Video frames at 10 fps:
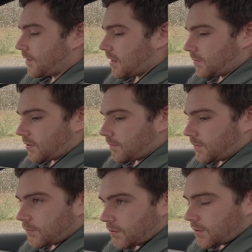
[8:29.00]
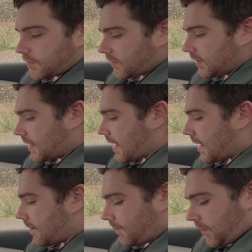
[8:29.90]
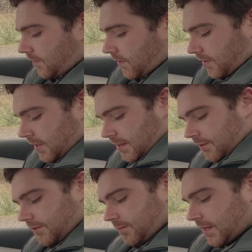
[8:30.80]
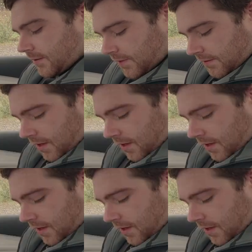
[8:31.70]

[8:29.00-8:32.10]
terms of storage, you've got a nice big center